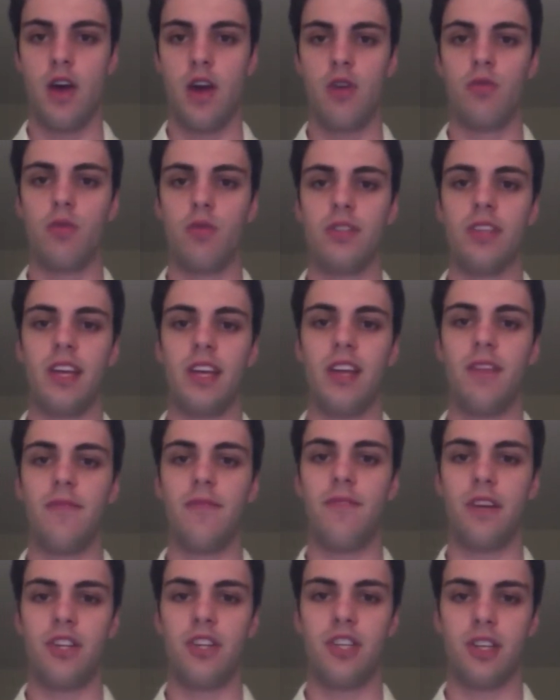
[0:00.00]
was
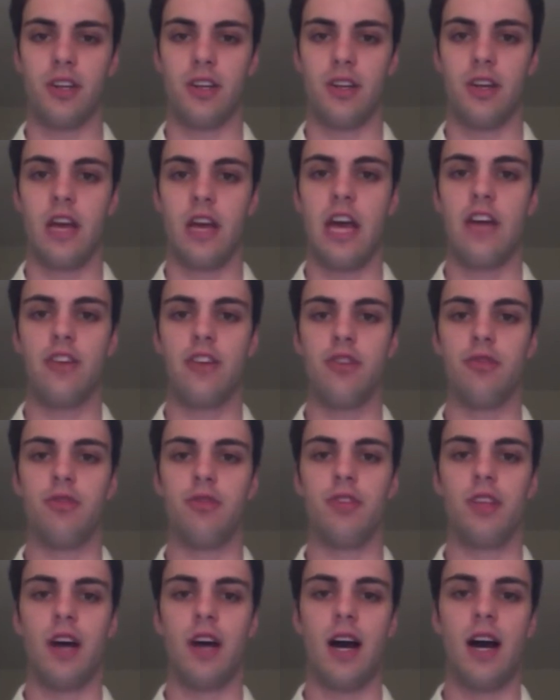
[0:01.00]
inefficient due to
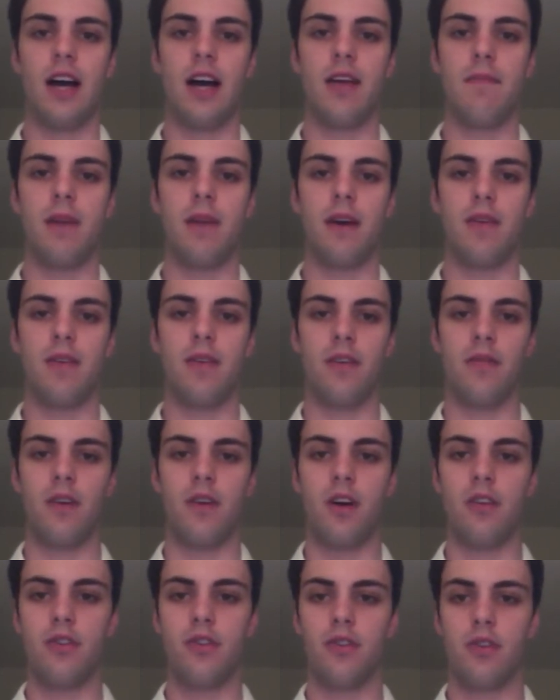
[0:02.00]
the high amount of
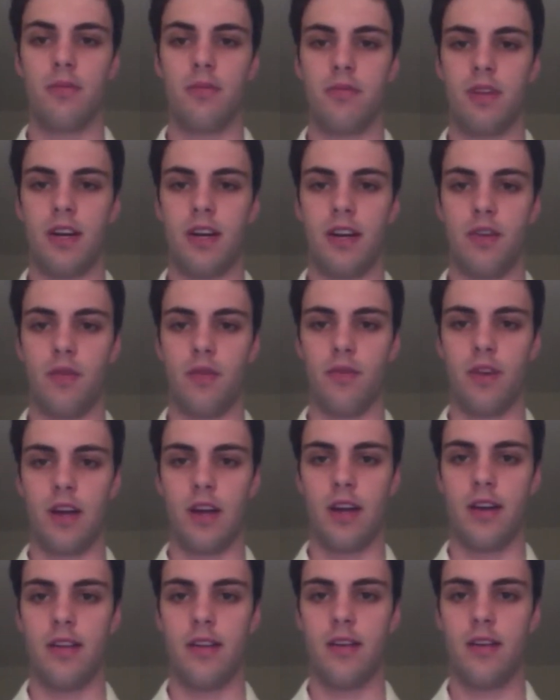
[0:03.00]
underapplied
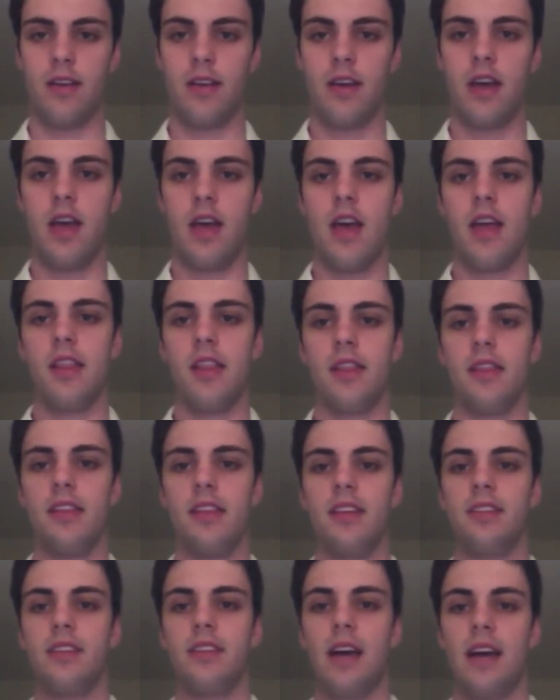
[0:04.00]
overhead.
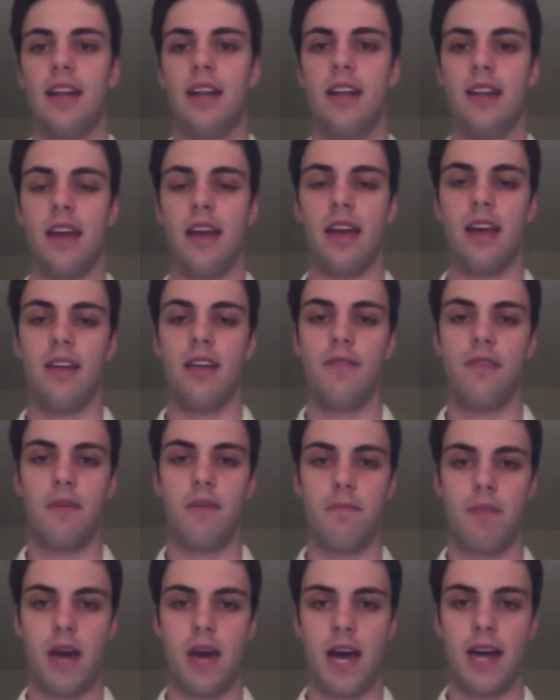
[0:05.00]
This had a negative
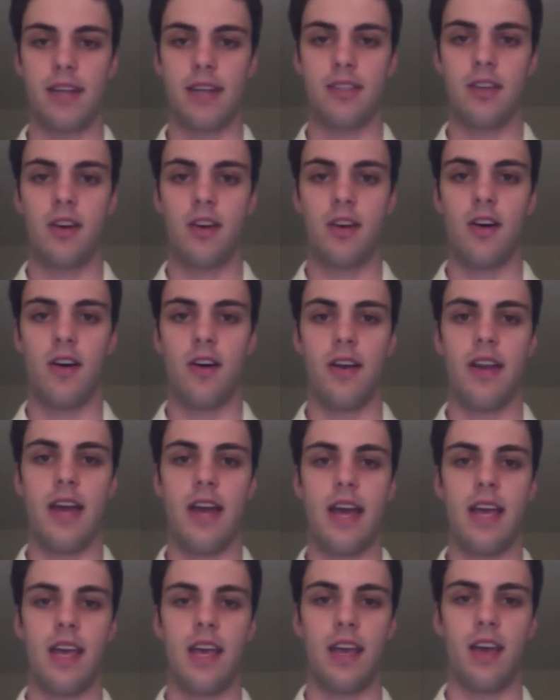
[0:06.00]
impact on net
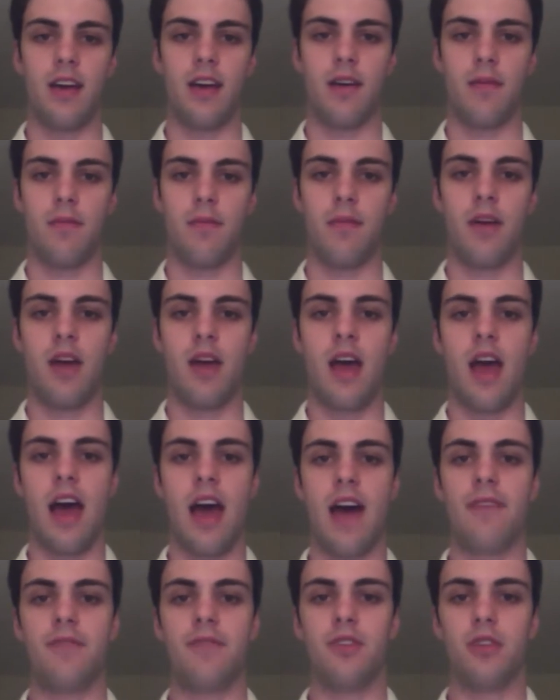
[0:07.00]
income
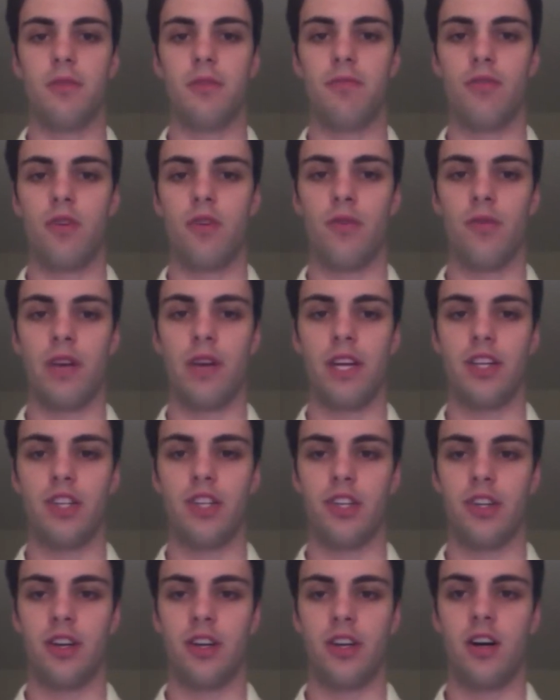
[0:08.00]
after the proration
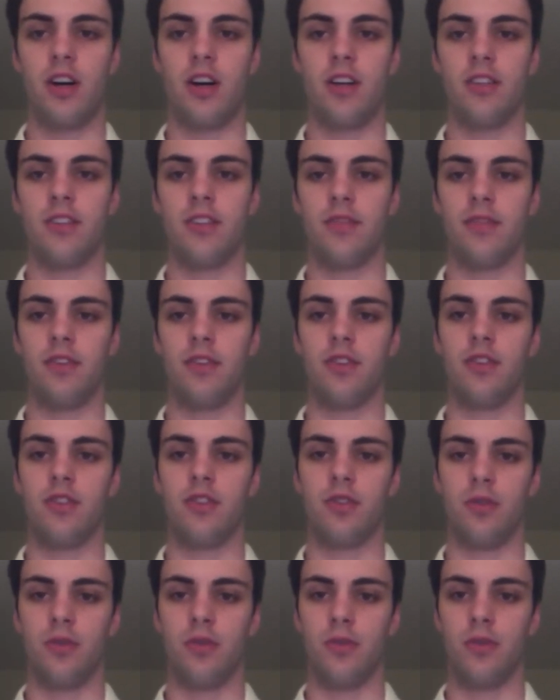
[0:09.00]
to cost of goods
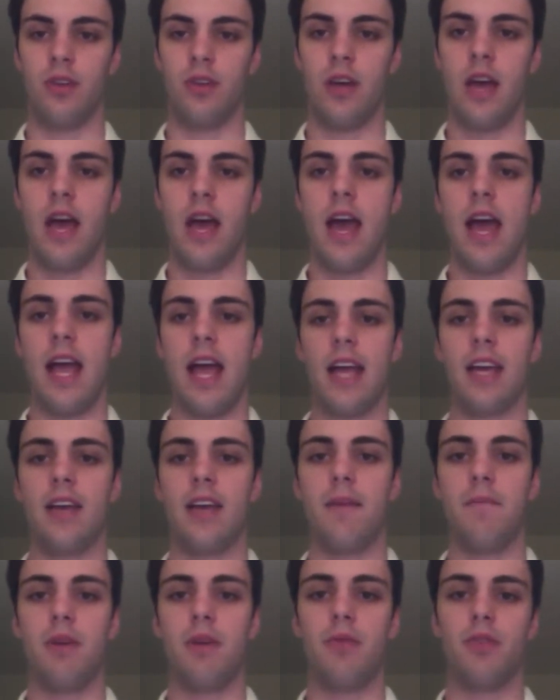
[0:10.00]
sold, and can
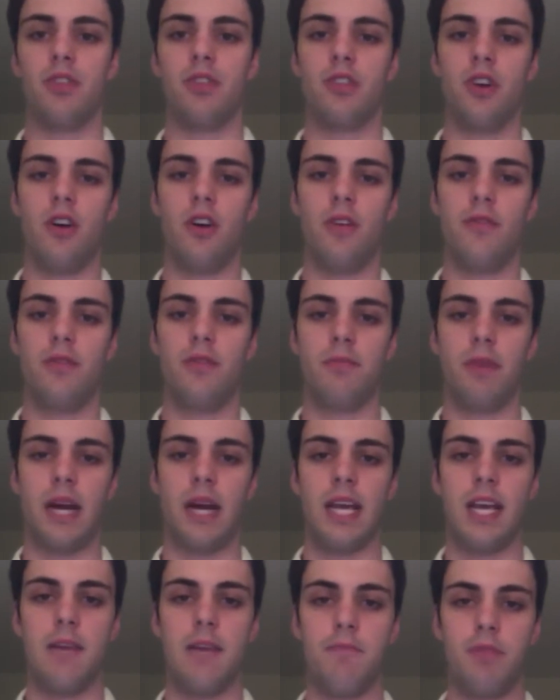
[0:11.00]
be resolved by
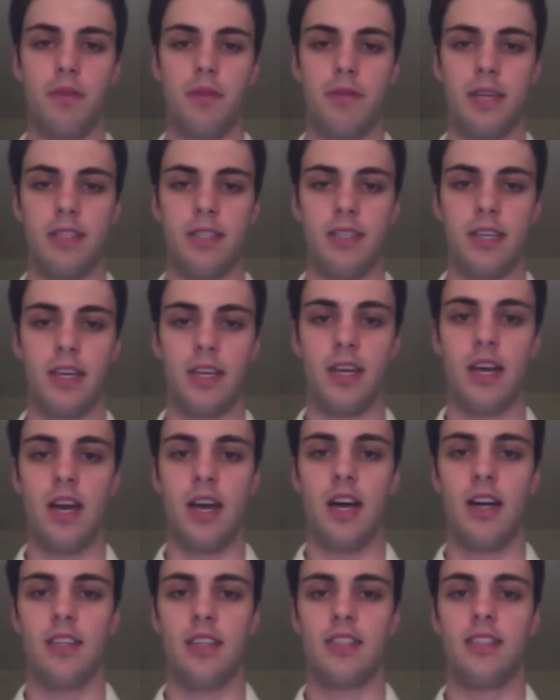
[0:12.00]
implementing
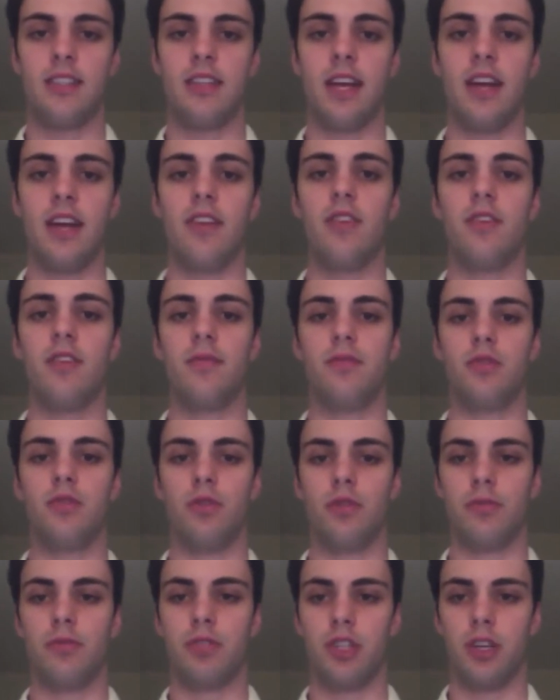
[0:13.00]
a standard
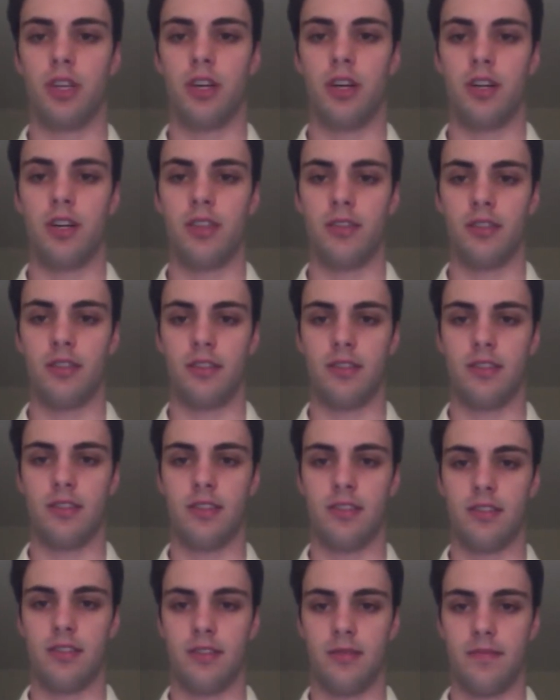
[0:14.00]
absorption costing
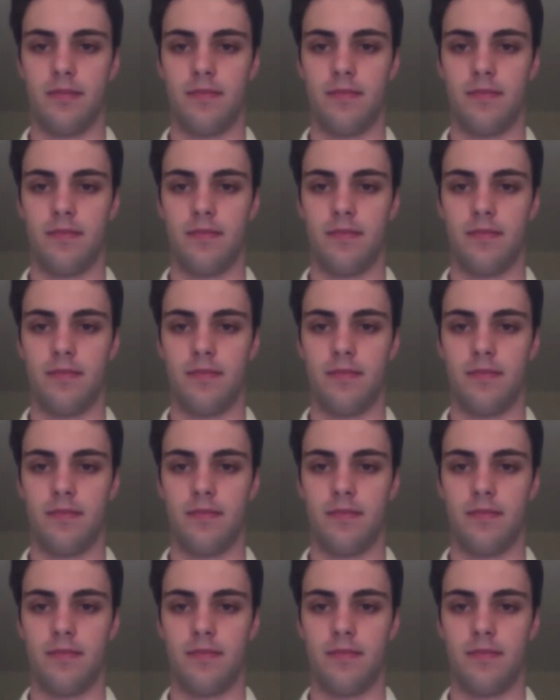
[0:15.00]
system.